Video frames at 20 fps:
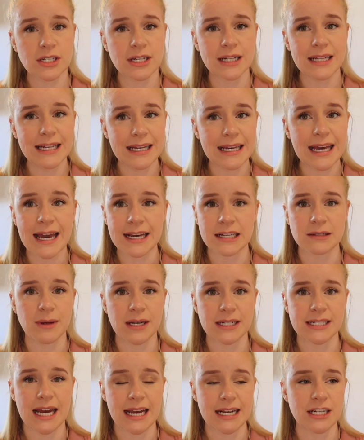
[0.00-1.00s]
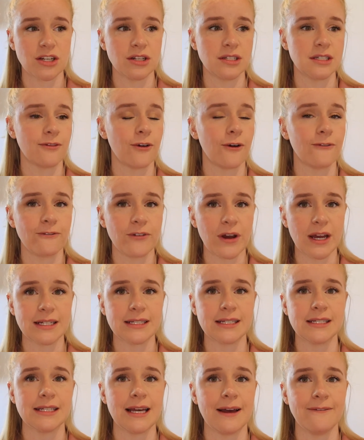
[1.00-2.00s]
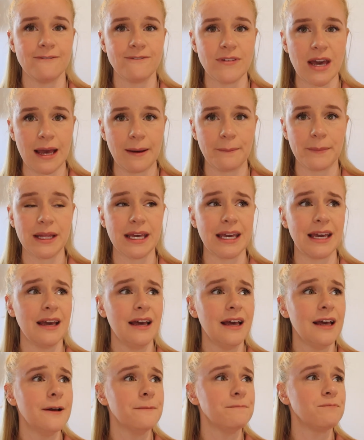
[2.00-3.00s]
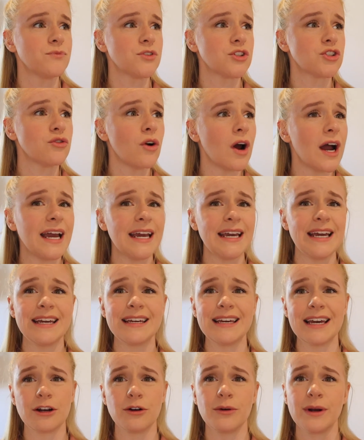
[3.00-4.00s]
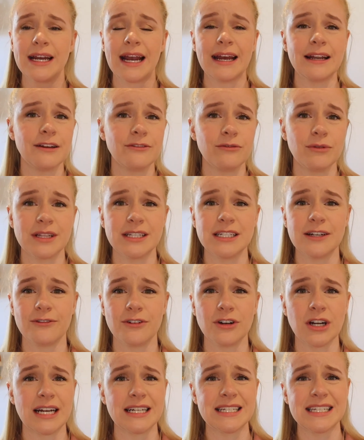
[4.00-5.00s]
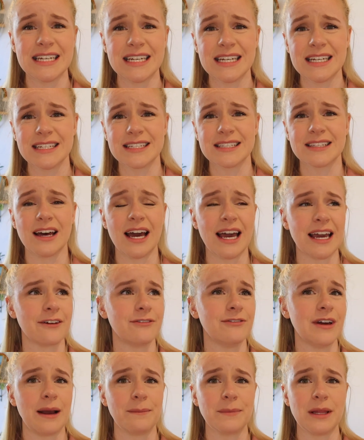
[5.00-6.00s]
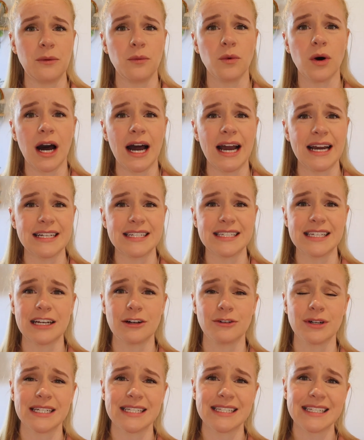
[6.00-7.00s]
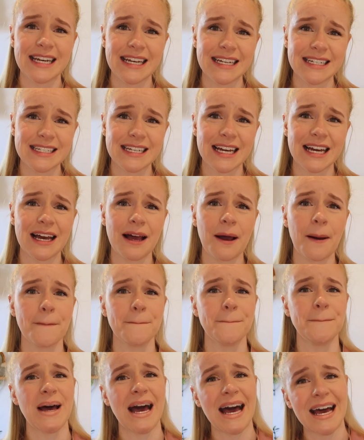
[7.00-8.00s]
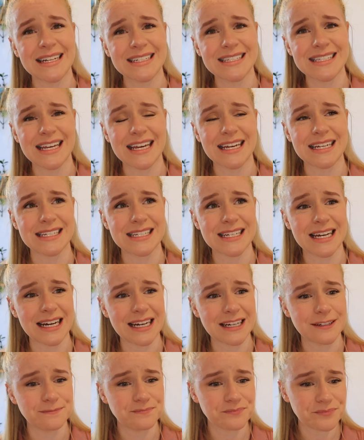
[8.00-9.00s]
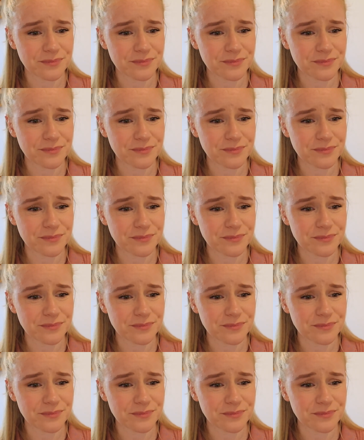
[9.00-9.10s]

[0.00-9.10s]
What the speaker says: clear expectations from friends and family. Try and get creative with different ideas like family-wide Secret Santa, Bad Santa.